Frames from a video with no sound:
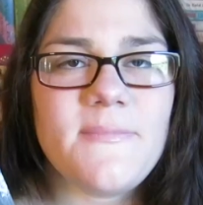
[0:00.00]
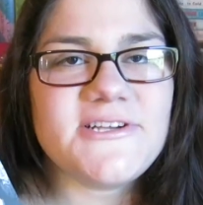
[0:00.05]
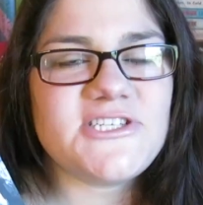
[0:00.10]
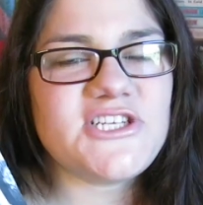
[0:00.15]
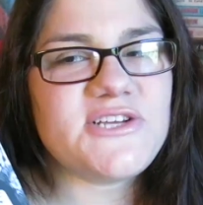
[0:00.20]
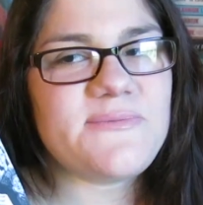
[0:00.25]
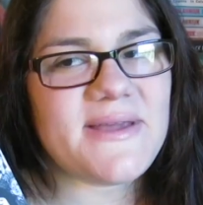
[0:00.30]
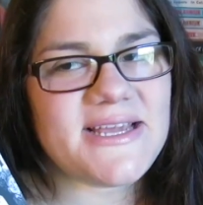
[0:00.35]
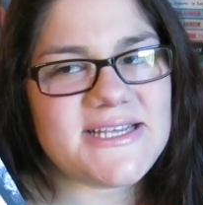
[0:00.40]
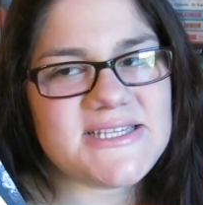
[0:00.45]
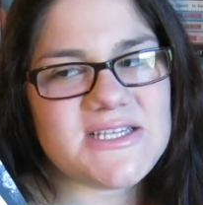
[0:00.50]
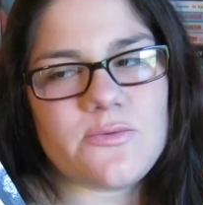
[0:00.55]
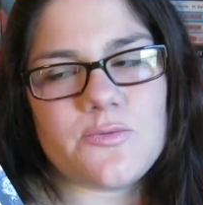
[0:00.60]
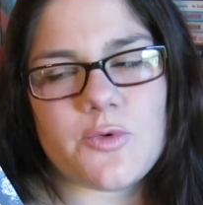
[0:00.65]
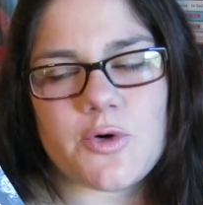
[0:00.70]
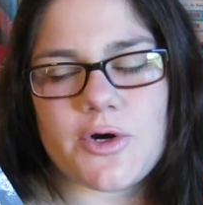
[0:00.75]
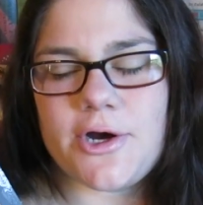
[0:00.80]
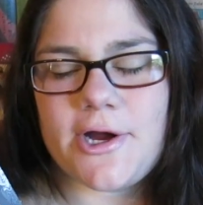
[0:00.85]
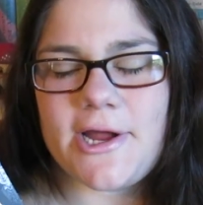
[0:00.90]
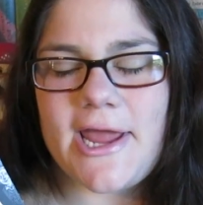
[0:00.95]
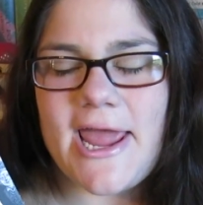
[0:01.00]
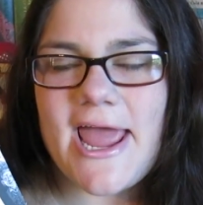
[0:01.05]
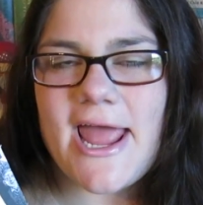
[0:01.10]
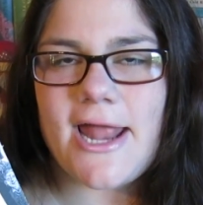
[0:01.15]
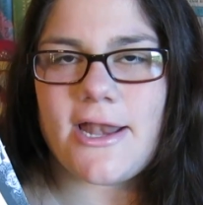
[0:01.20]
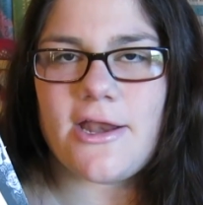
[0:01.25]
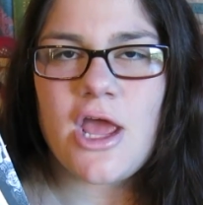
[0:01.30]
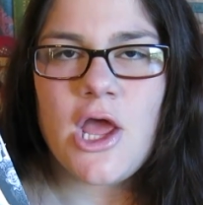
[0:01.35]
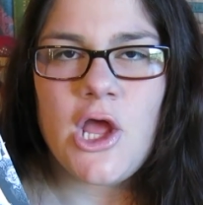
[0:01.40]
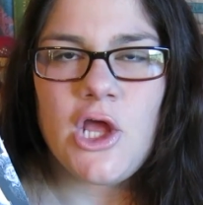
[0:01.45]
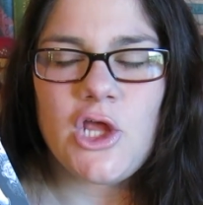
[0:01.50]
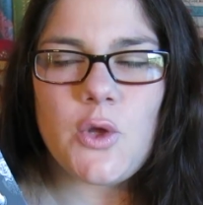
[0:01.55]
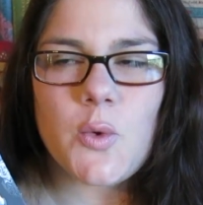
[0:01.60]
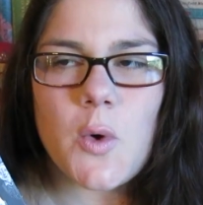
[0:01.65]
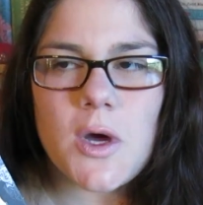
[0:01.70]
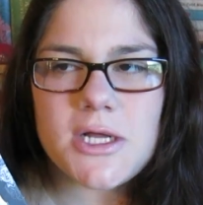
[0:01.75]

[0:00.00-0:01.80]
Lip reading: But she makes it work, and you